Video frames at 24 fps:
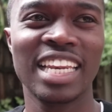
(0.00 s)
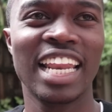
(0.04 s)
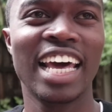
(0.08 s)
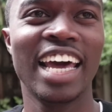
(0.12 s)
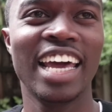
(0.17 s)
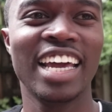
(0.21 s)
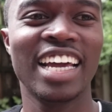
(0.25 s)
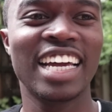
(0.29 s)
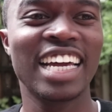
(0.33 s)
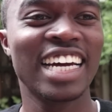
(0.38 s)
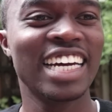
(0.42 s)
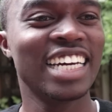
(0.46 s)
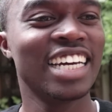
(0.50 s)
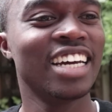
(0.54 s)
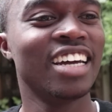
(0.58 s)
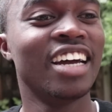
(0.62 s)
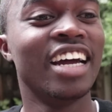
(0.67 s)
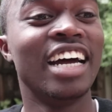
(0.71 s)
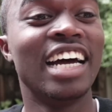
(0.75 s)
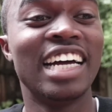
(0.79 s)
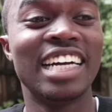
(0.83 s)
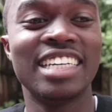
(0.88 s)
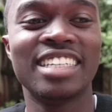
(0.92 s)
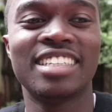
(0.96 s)
Like
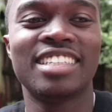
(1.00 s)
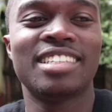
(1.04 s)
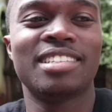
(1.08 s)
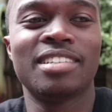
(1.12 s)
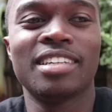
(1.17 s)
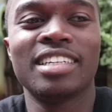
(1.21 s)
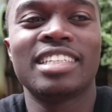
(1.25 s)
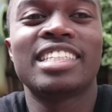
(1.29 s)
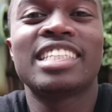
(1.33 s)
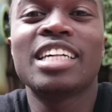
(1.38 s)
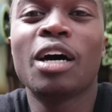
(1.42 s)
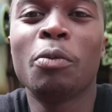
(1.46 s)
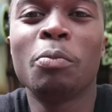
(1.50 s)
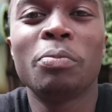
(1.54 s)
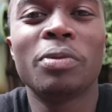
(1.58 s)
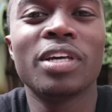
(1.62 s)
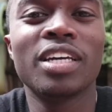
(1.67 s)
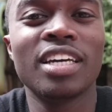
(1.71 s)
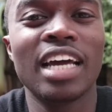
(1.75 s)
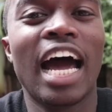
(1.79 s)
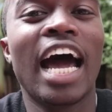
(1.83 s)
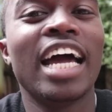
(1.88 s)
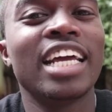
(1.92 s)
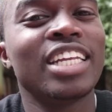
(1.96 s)

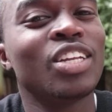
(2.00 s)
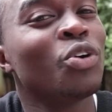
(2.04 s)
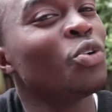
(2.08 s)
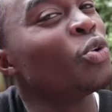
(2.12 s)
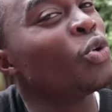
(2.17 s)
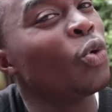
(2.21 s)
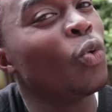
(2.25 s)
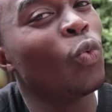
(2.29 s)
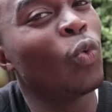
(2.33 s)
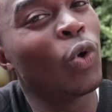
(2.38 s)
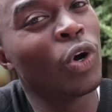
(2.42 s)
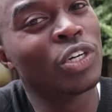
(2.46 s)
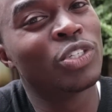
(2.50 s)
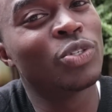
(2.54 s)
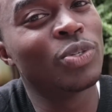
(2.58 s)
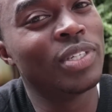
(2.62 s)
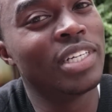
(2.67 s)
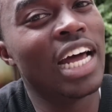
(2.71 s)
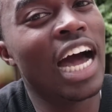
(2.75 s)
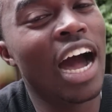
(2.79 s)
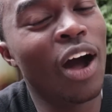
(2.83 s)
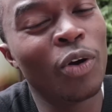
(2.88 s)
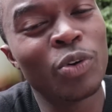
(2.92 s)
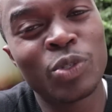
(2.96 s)
something, I don't know
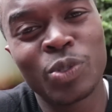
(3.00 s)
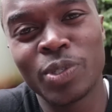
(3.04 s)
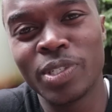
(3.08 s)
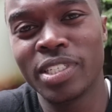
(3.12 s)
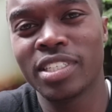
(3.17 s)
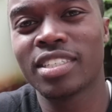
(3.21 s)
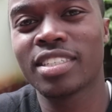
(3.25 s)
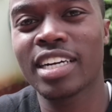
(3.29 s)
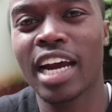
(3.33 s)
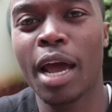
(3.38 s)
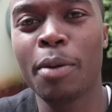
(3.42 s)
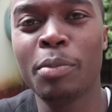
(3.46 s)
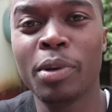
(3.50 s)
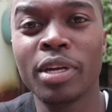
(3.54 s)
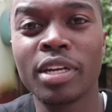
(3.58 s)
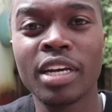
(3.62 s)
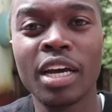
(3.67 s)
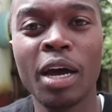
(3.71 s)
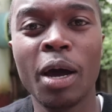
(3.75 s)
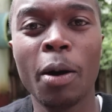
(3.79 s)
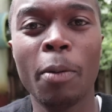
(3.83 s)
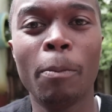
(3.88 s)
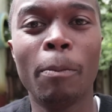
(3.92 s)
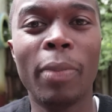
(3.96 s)
how to describe it,
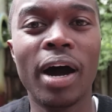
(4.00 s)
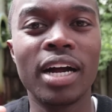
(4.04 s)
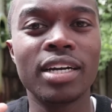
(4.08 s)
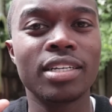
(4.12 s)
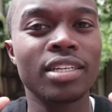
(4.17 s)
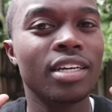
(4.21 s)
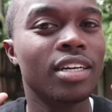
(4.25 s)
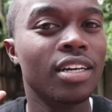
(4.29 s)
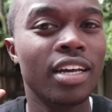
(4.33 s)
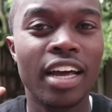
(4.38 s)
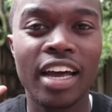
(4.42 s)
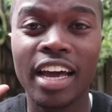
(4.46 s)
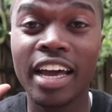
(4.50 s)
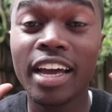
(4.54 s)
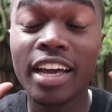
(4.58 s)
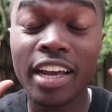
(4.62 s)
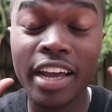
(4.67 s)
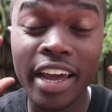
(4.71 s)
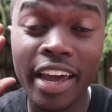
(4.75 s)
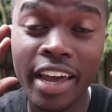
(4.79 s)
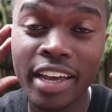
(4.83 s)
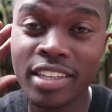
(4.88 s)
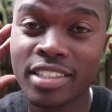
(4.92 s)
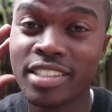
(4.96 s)
but
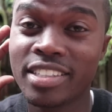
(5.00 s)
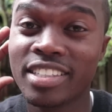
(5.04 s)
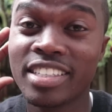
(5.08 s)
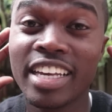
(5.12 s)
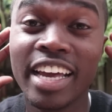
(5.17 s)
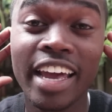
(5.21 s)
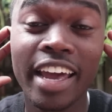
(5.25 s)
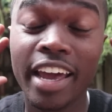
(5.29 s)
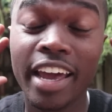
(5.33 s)
it's